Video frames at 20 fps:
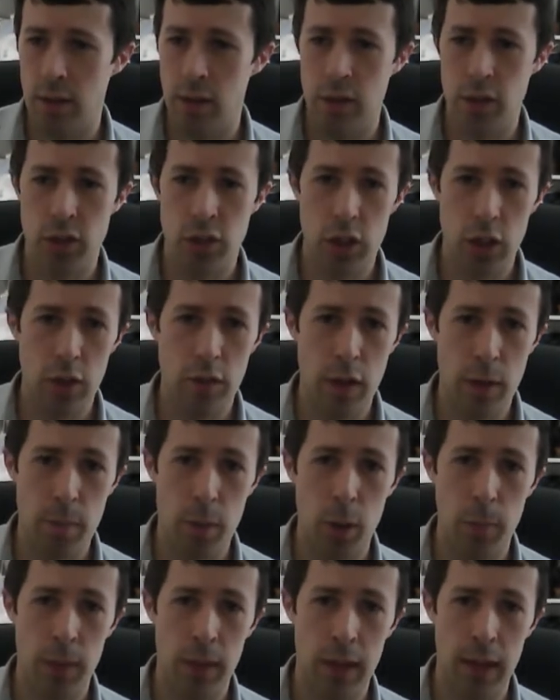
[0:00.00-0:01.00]
survey
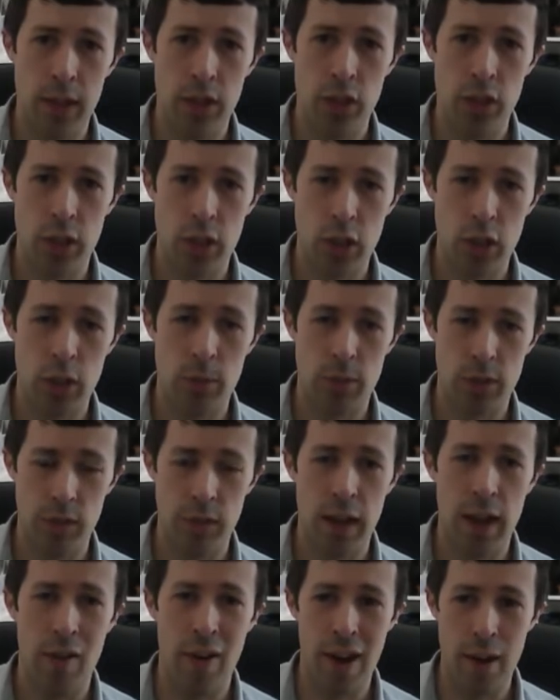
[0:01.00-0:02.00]
population in terms of
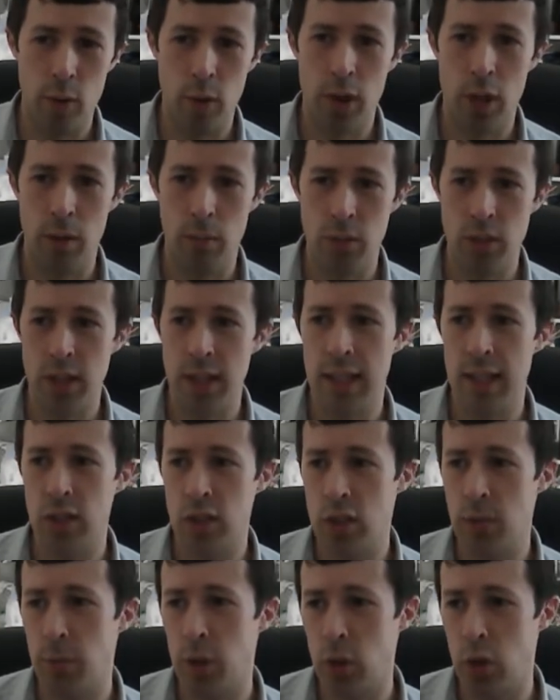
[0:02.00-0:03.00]
their outcomes
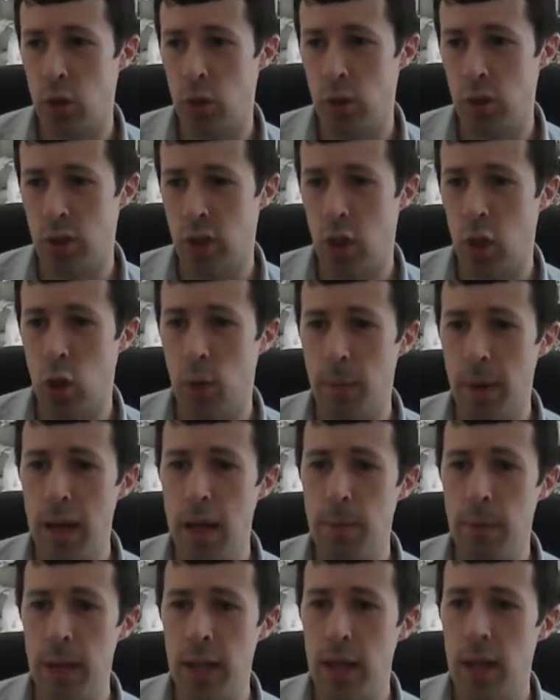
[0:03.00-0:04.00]
against the module as a whole.
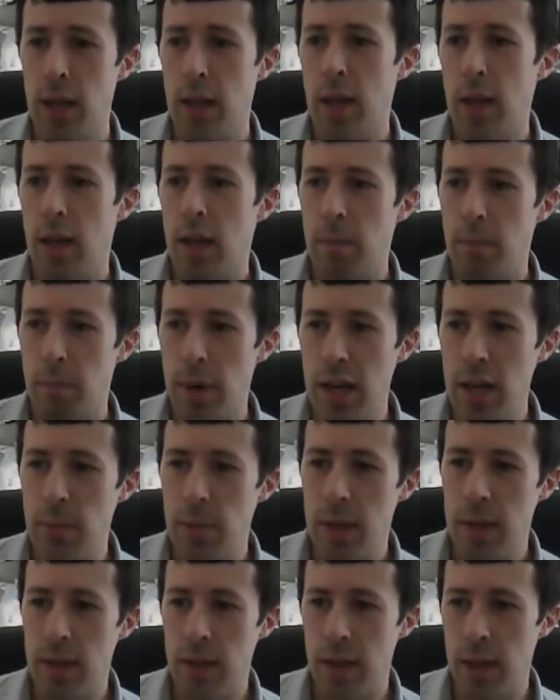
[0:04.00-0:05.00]
Maybe
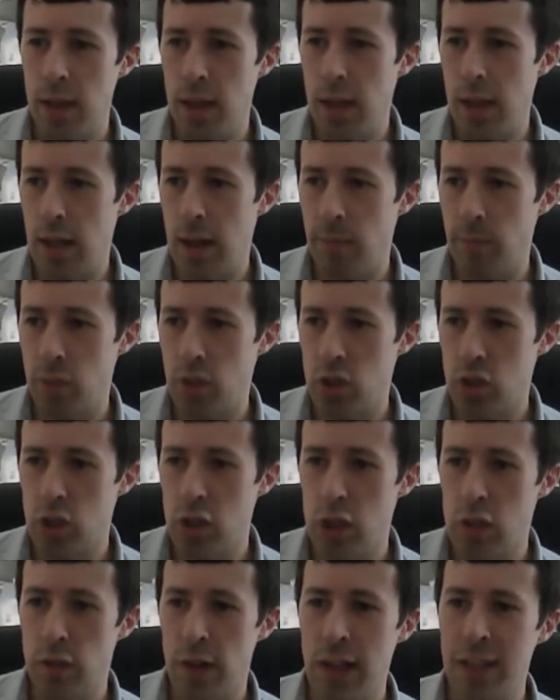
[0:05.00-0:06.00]
the
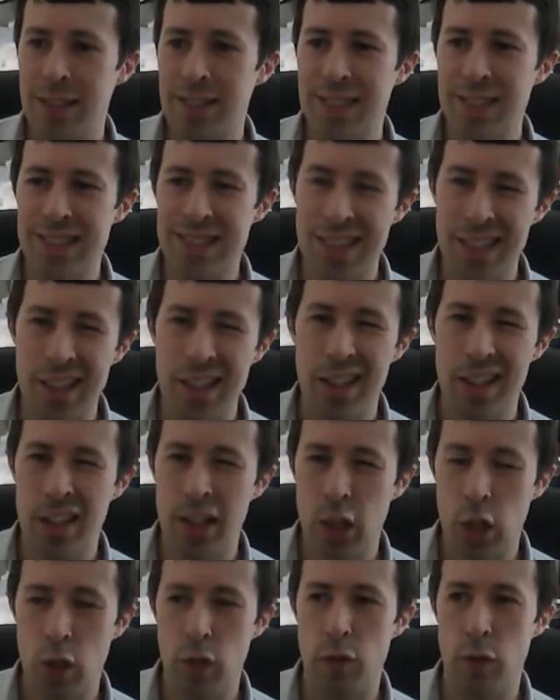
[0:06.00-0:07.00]
survey slightly
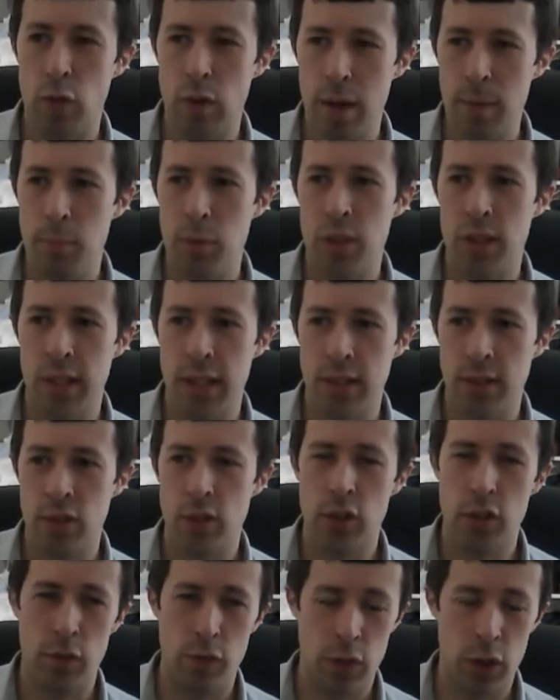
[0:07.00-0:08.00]

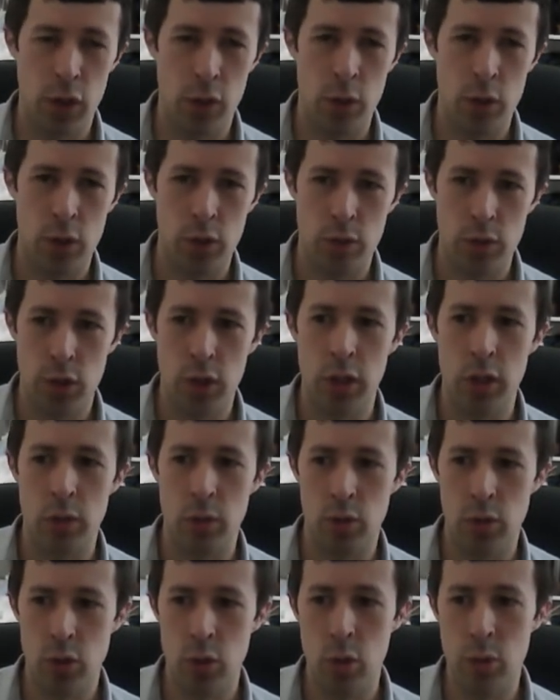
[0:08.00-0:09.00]
overrepresents the views of
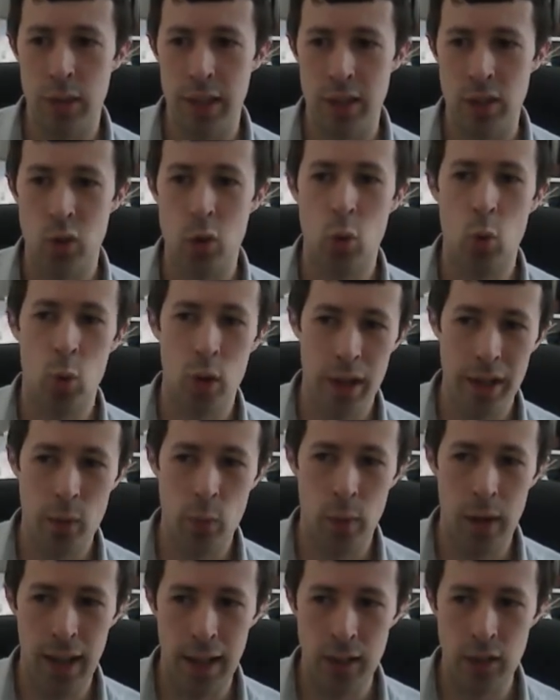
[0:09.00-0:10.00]
students who did quite
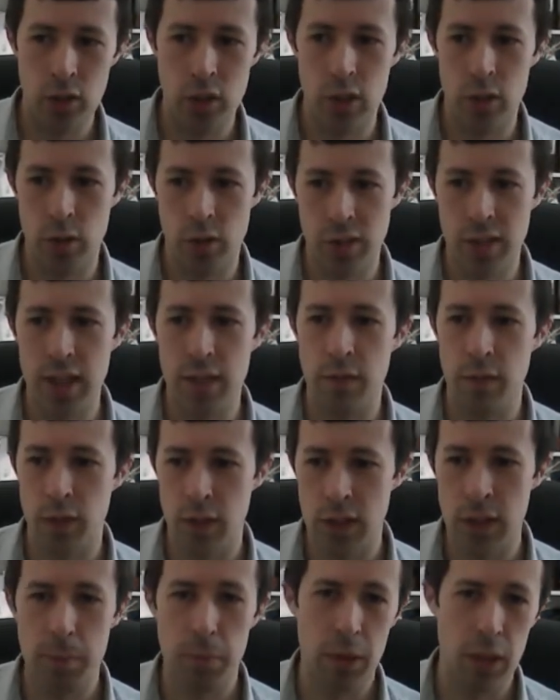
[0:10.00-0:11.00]
well, so the
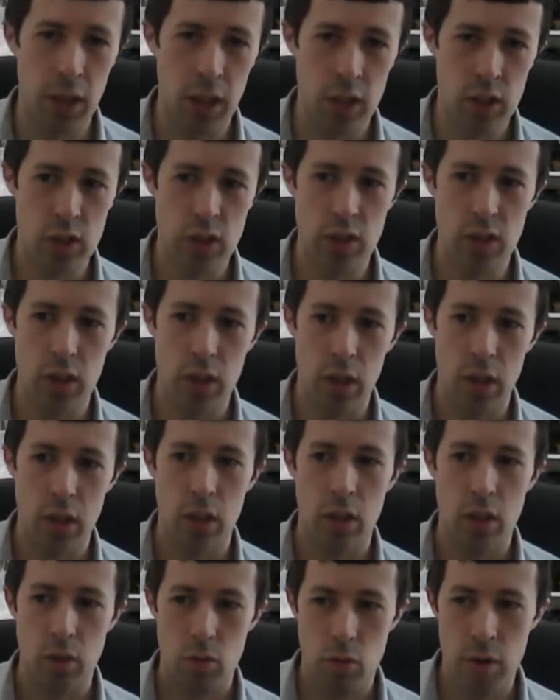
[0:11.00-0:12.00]
70 plus
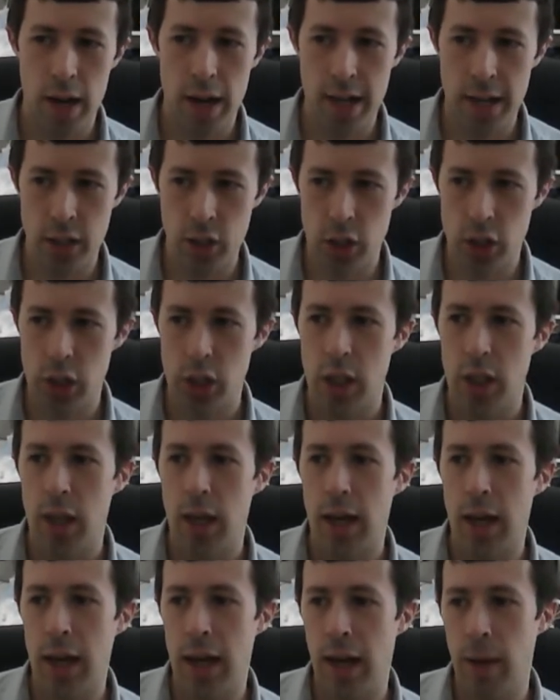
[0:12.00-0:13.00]
range,
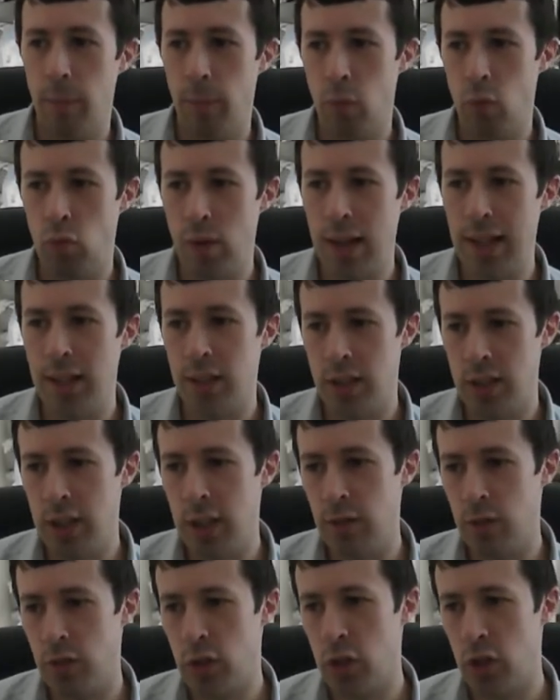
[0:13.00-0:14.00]

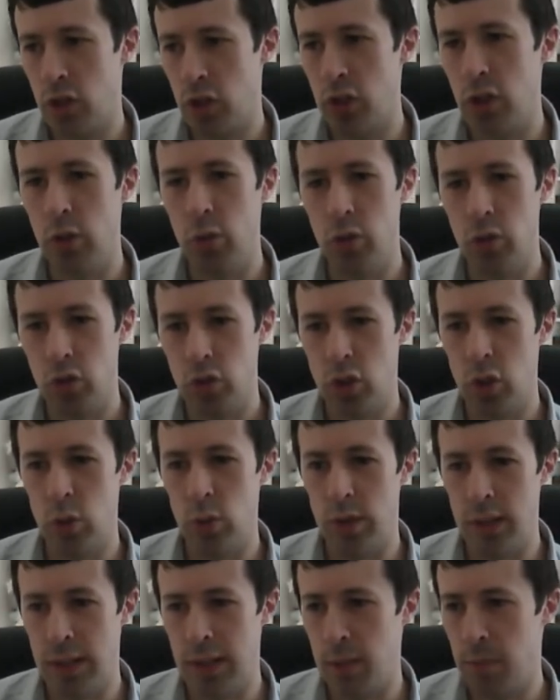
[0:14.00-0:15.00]
relative to students who
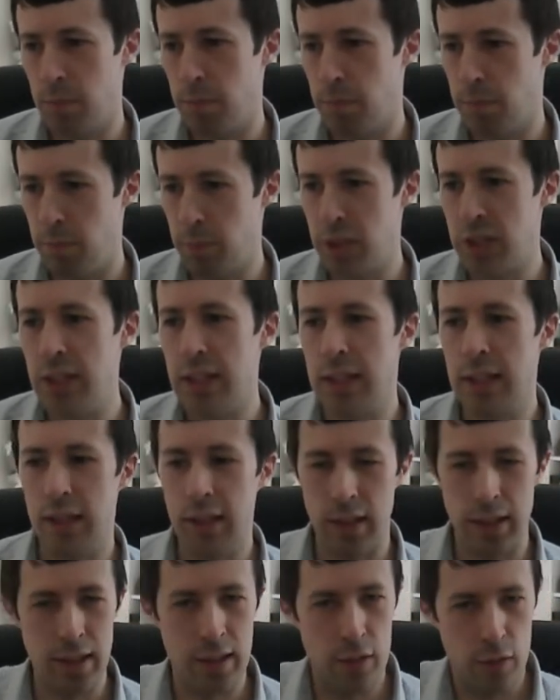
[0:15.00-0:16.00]
did
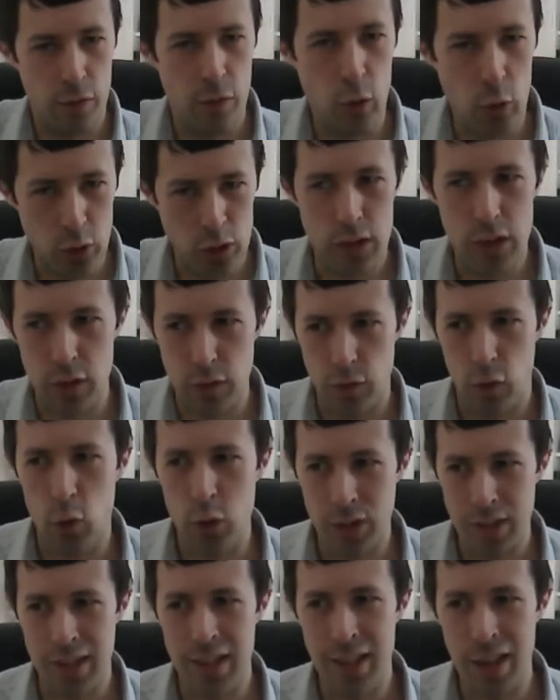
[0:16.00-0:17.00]
particularly the 40 to
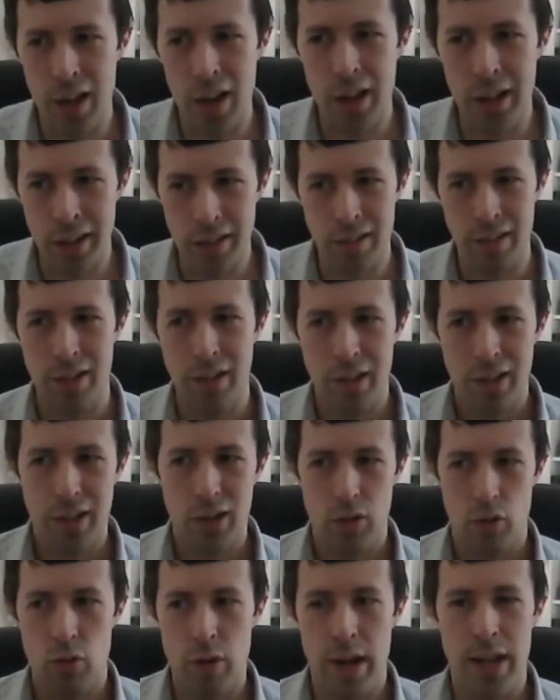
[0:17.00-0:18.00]
49
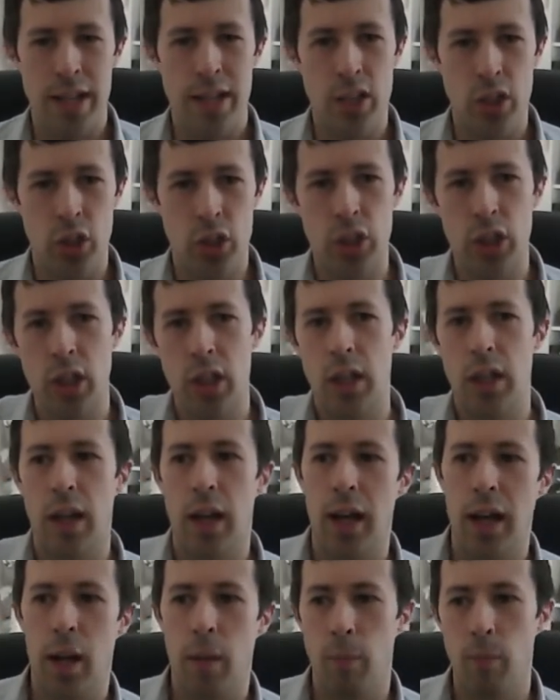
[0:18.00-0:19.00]
range,
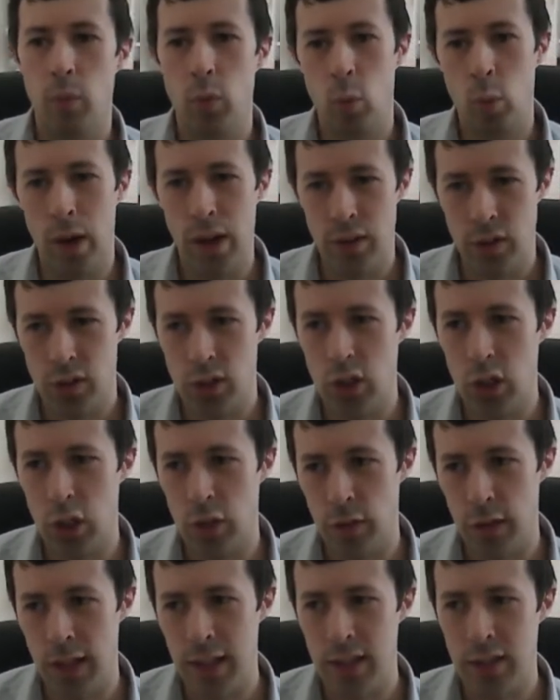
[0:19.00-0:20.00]
where the
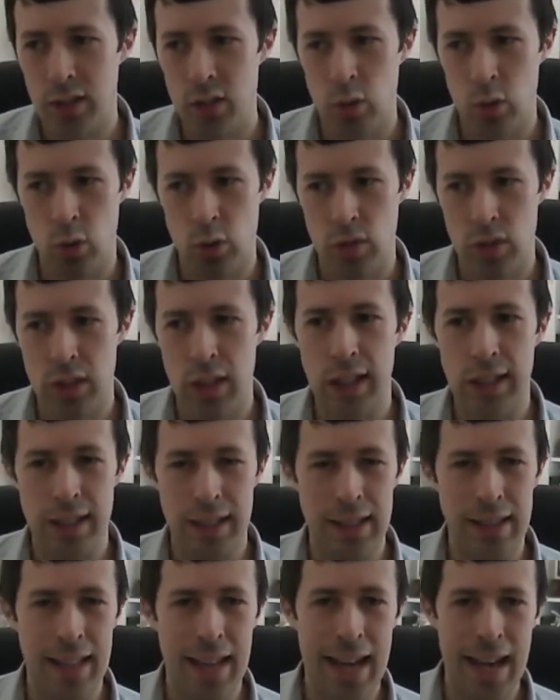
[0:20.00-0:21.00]
surveys sort of slightly
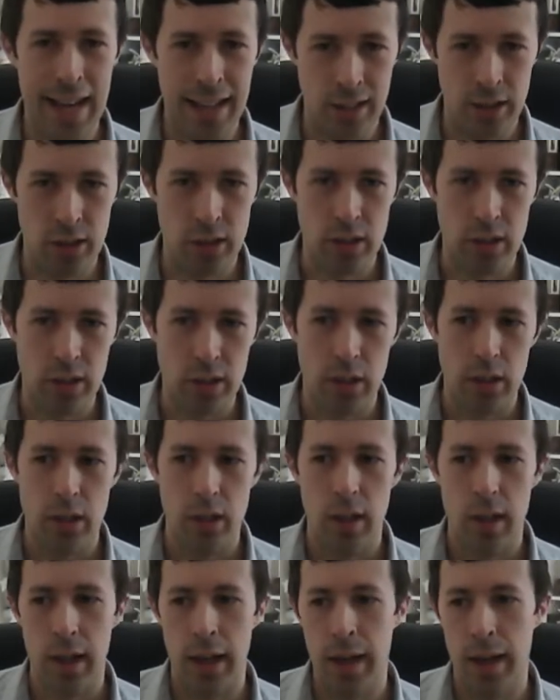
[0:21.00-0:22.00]
lagged
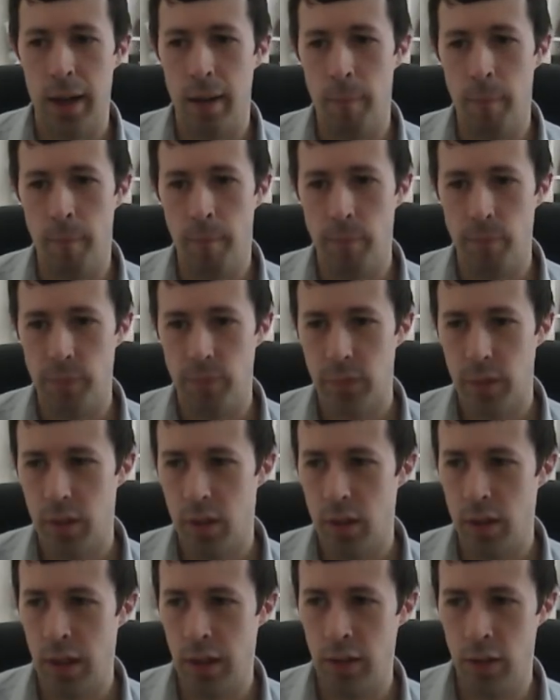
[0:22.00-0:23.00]

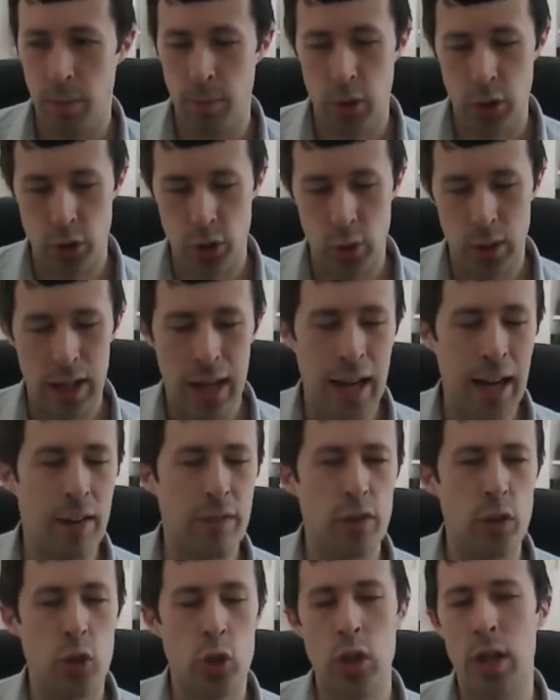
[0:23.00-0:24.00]
the module. I
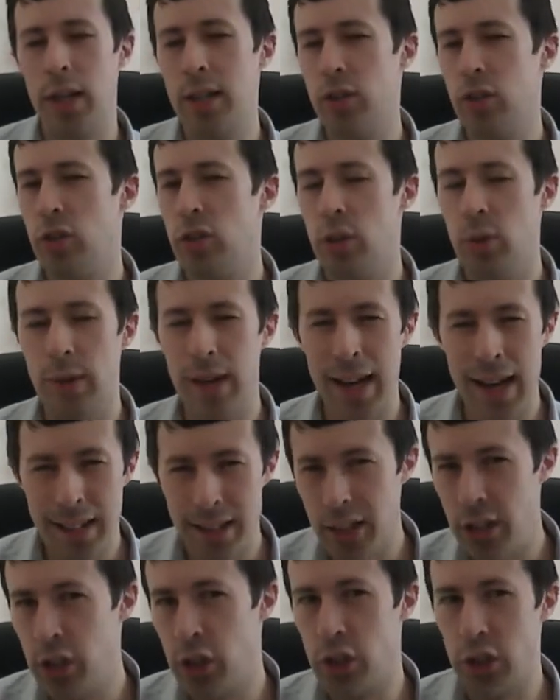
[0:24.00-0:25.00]
haven't tried to do
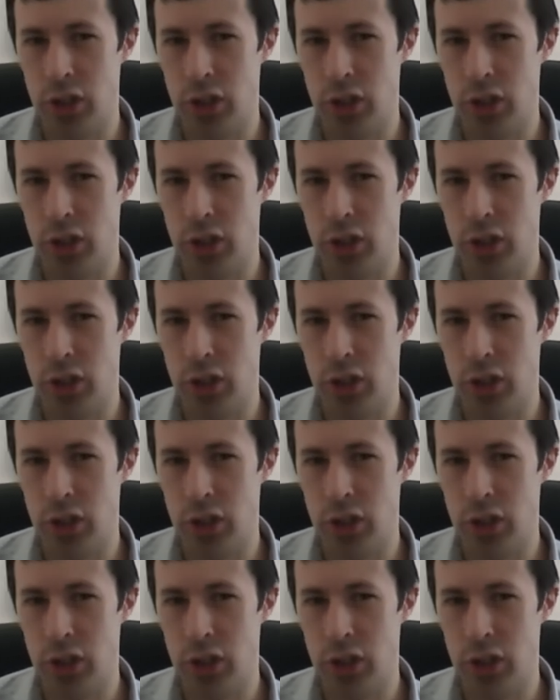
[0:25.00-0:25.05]
any